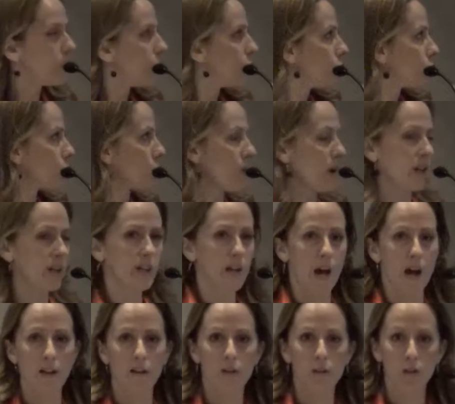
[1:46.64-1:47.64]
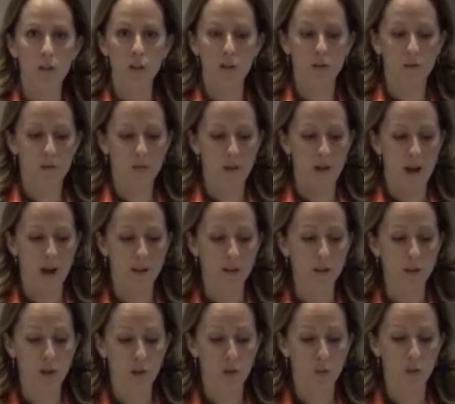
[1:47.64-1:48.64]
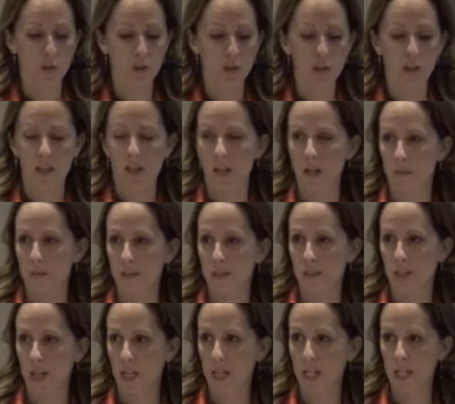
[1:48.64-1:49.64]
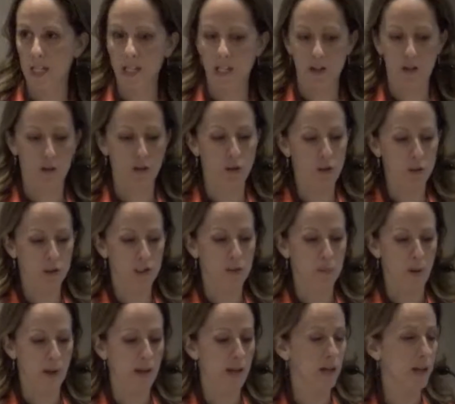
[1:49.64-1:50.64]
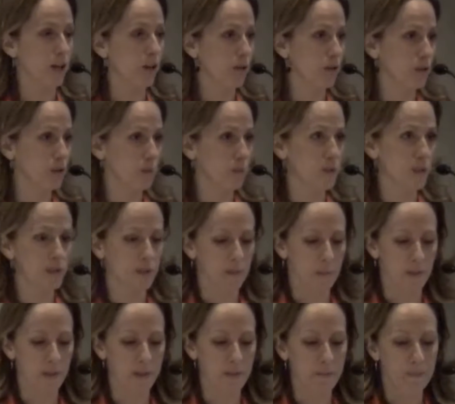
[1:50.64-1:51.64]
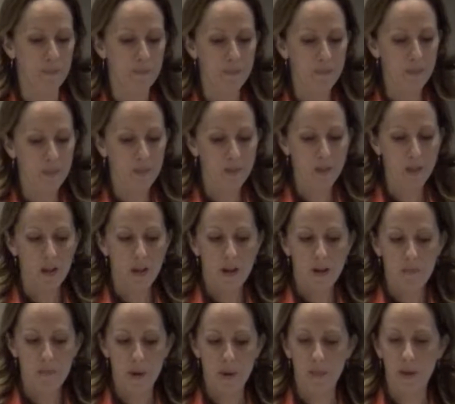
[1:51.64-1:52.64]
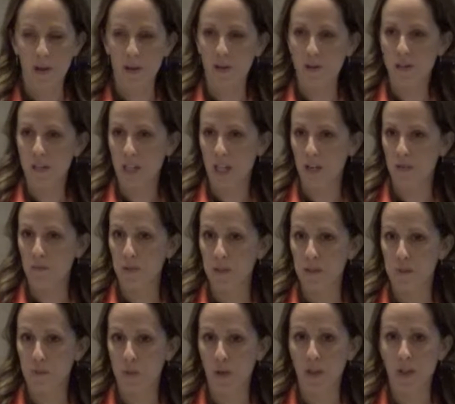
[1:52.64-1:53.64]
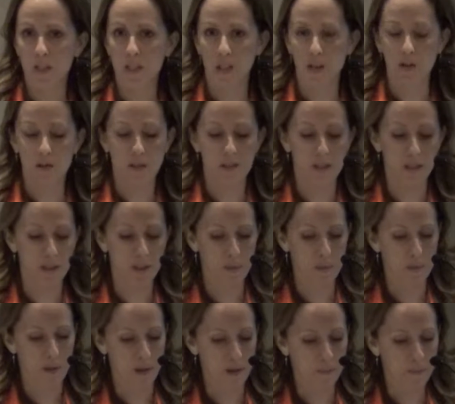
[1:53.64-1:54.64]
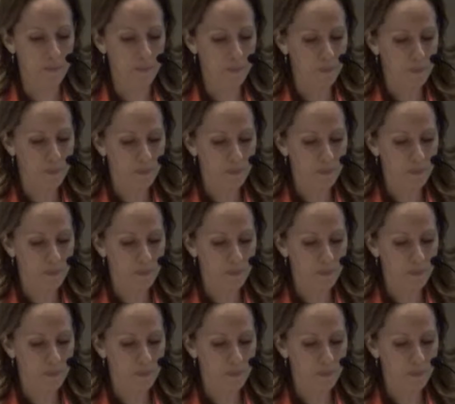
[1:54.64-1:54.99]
So any onlooker would look at him and say he needed a good spanking or some discipline. My parents gave me the book, Dare to Discipline.